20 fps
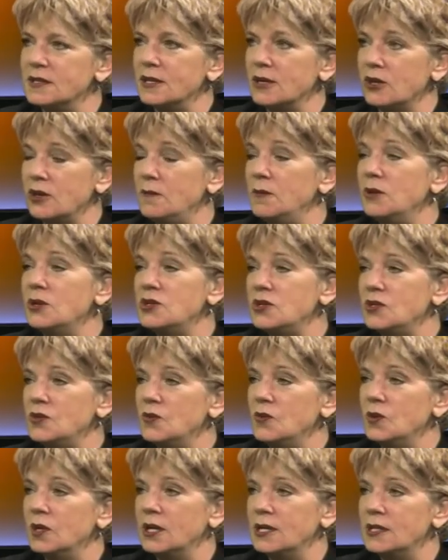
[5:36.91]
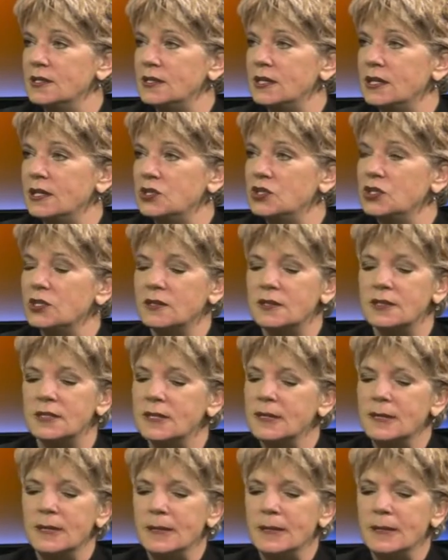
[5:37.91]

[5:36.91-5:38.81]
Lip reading: Our community organisations